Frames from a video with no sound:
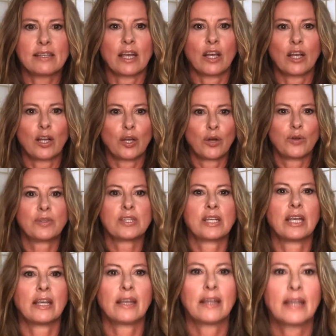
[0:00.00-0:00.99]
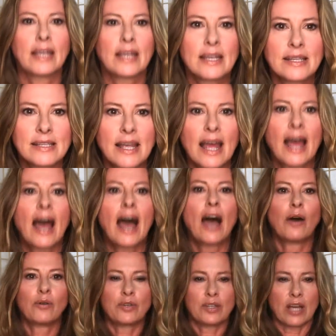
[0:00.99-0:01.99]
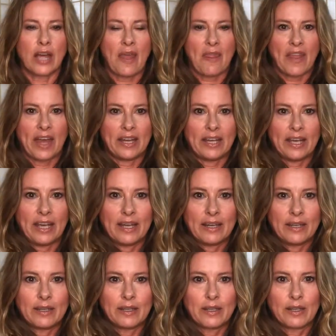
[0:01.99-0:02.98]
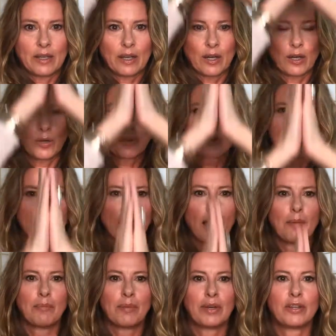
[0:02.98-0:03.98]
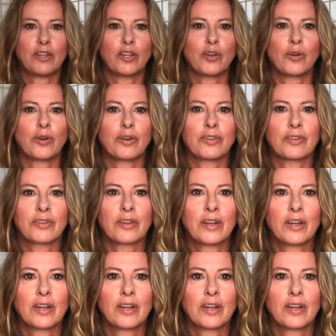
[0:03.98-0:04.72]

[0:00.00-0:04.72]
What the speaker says: and closing is out and then in, closing up the earth,